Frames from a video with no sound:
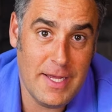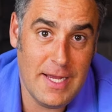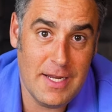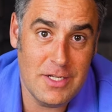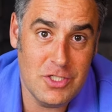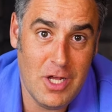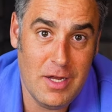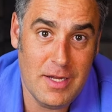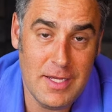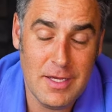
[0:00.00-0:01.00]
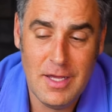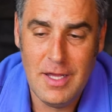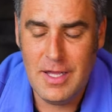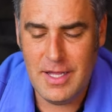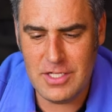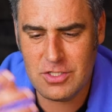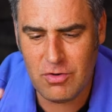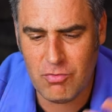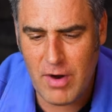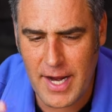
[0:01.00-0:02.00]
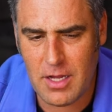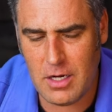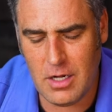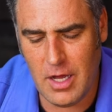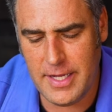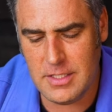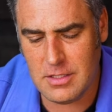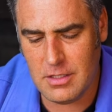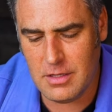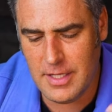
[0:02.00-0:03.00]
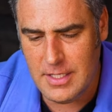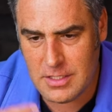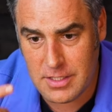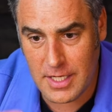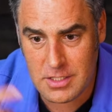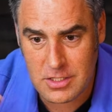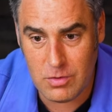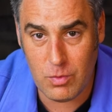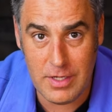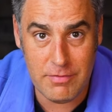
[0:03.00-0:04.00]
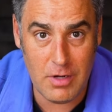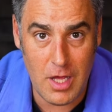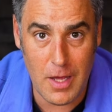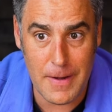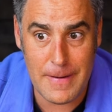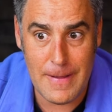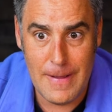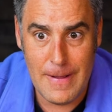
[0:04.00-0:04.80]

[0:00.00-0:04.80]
healing journey is to recognize these things that we've learned,